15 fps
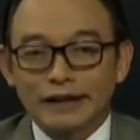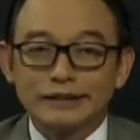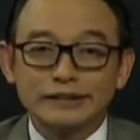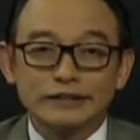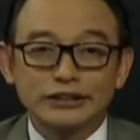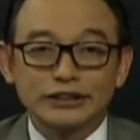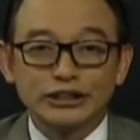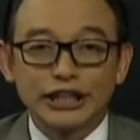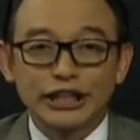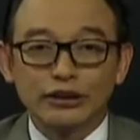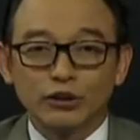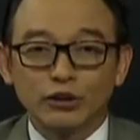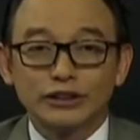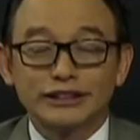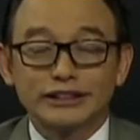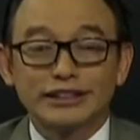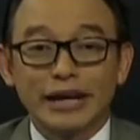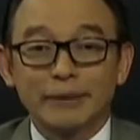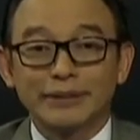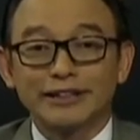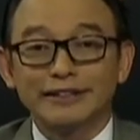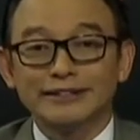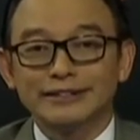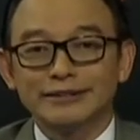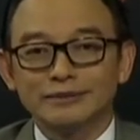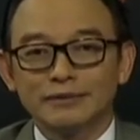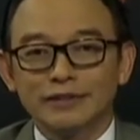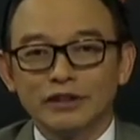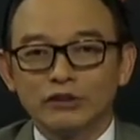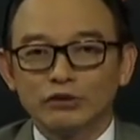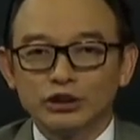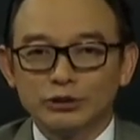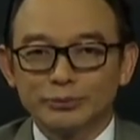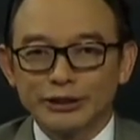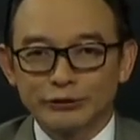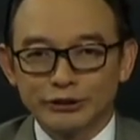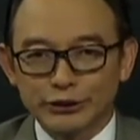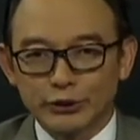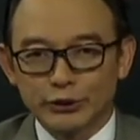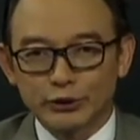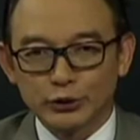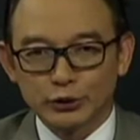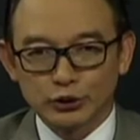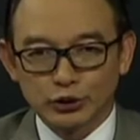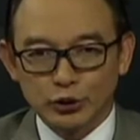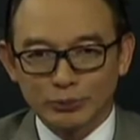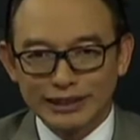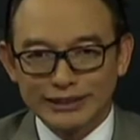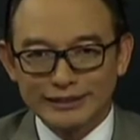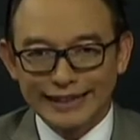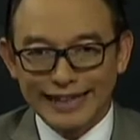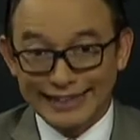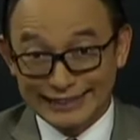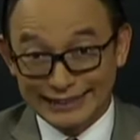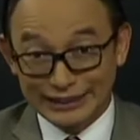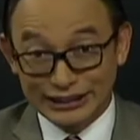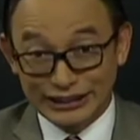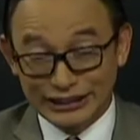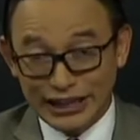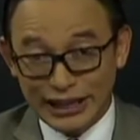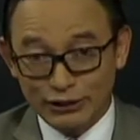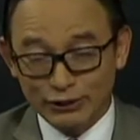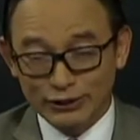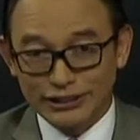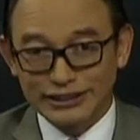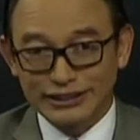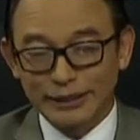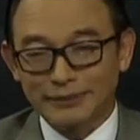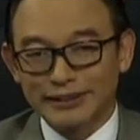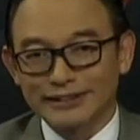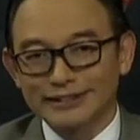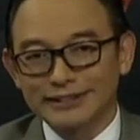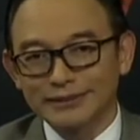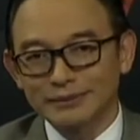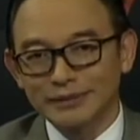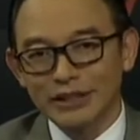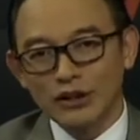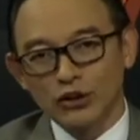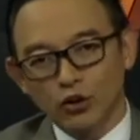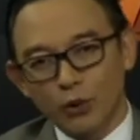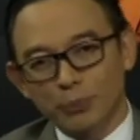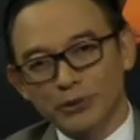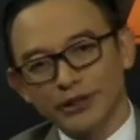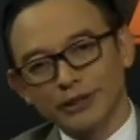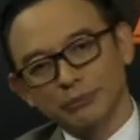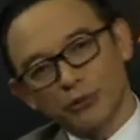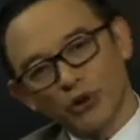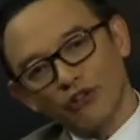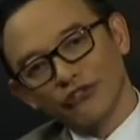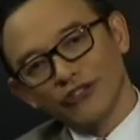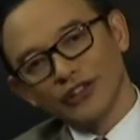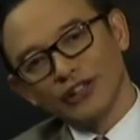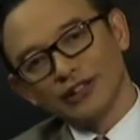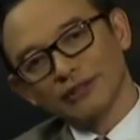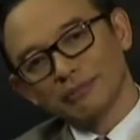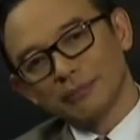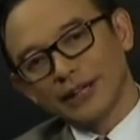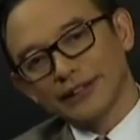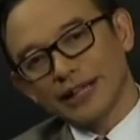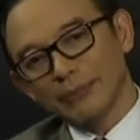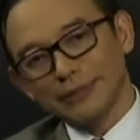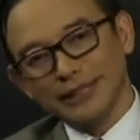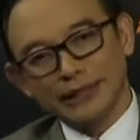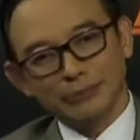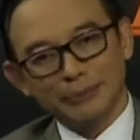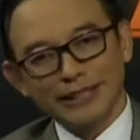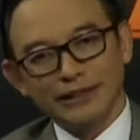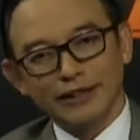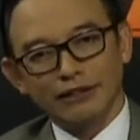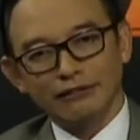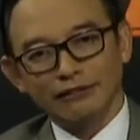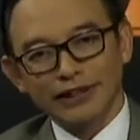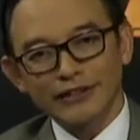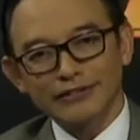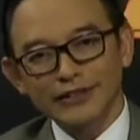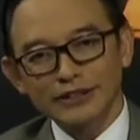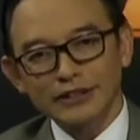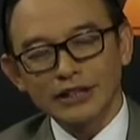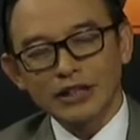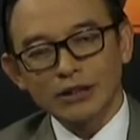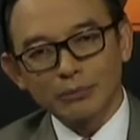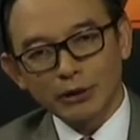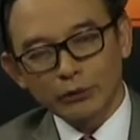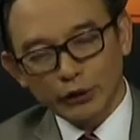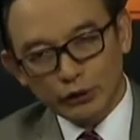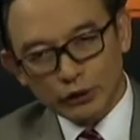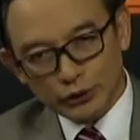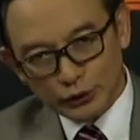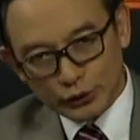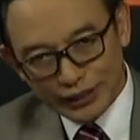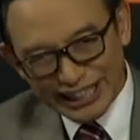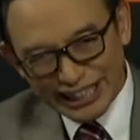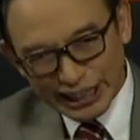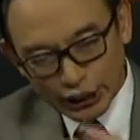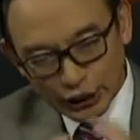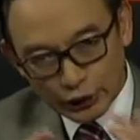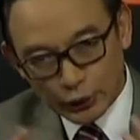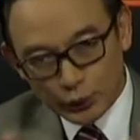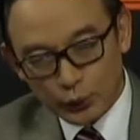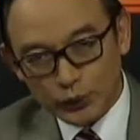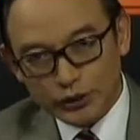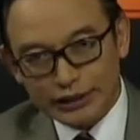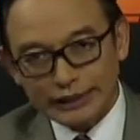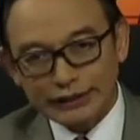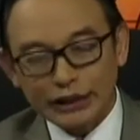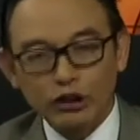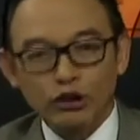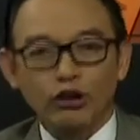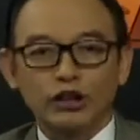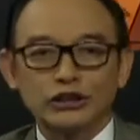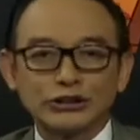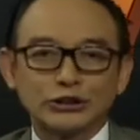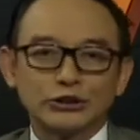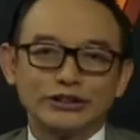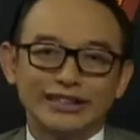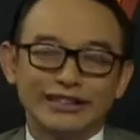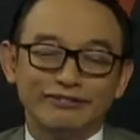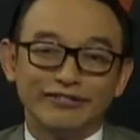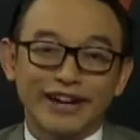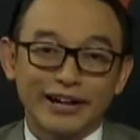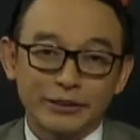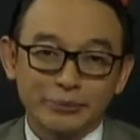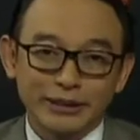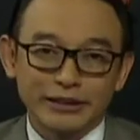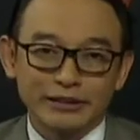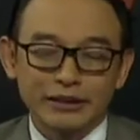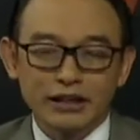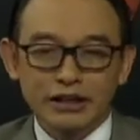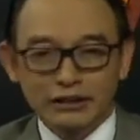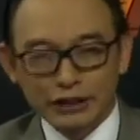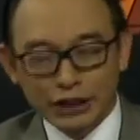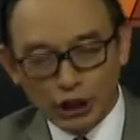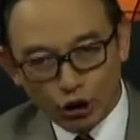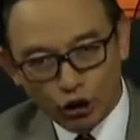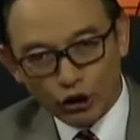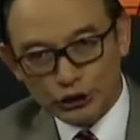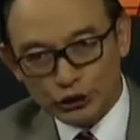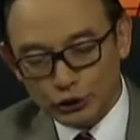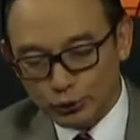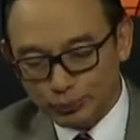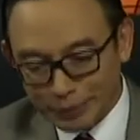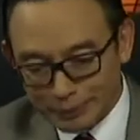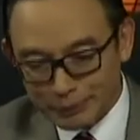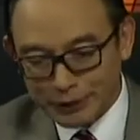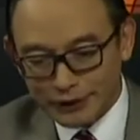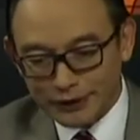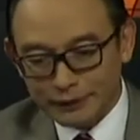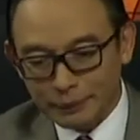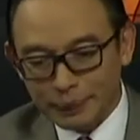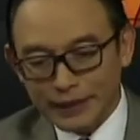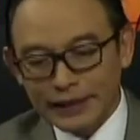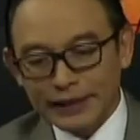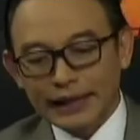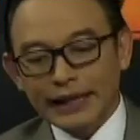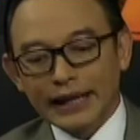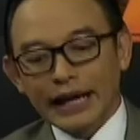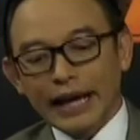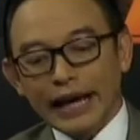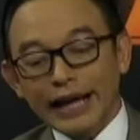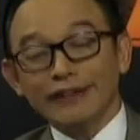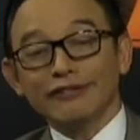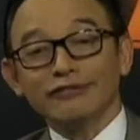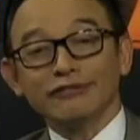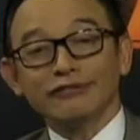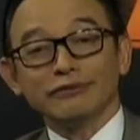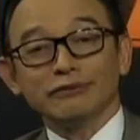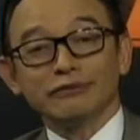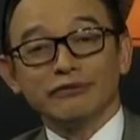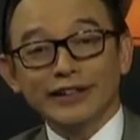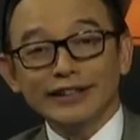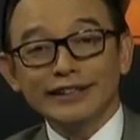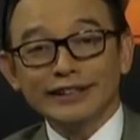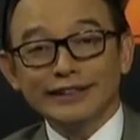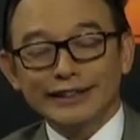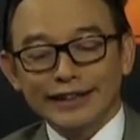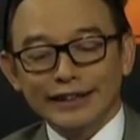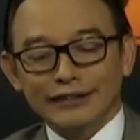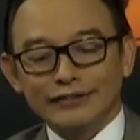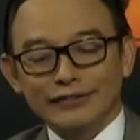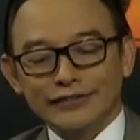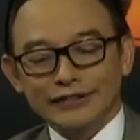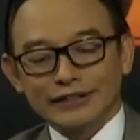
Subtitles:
stakeholder capitalism, which means we don't look so much at shareholder capitalism, corporate profit, PATAMI, EBITDA, whatever, but we also include the cost to the environment, the cost to people. And funnily enough,